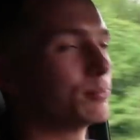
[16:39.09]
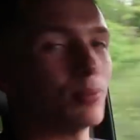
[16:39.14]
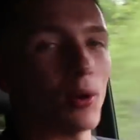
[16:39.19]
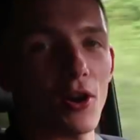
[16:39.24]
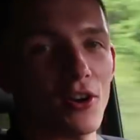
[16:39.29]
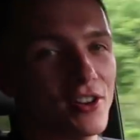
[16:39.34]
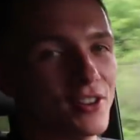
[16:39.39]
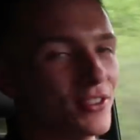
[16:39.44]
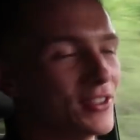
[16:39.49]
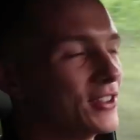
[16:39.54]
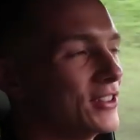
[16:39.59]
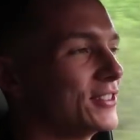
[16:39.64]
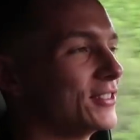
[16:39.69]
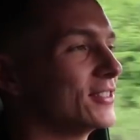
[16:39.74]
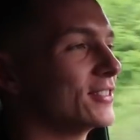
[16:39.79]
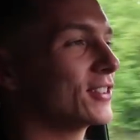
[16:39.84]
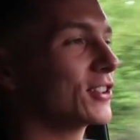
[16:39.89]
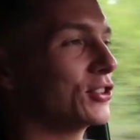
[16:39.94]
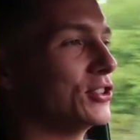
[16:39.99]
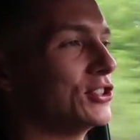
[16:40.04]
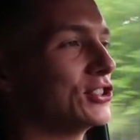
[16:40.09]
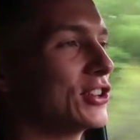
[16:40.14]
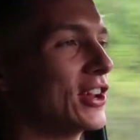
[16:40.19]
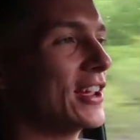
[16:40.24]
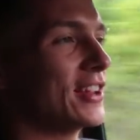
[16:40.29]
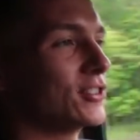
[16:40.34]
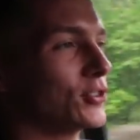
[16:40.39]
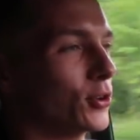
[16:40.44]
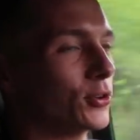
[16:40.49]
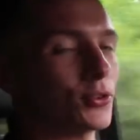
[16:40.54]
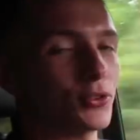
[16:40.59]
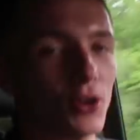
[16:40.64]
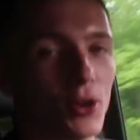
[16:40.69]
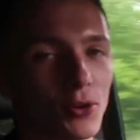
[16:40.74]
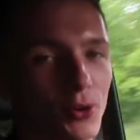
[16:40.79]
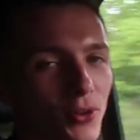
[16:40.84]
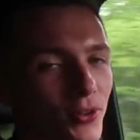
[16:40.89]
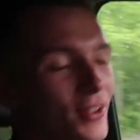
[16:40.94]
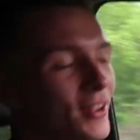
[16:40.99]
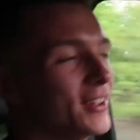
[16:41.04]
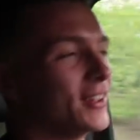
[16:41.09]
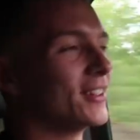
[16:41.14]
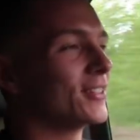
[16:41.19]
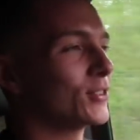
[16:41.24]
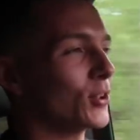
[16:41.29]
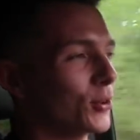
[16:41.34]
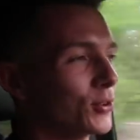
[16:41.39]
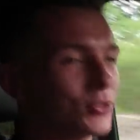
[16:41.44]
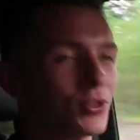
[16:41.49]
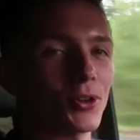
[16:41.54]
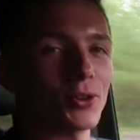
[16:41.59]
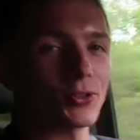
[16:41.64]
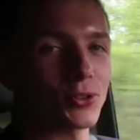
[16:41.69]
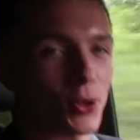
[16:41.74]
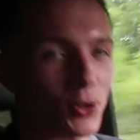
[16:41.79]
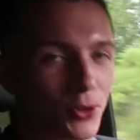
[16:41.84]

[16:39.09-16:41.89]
Pardon the cliche, total, total. Total, total,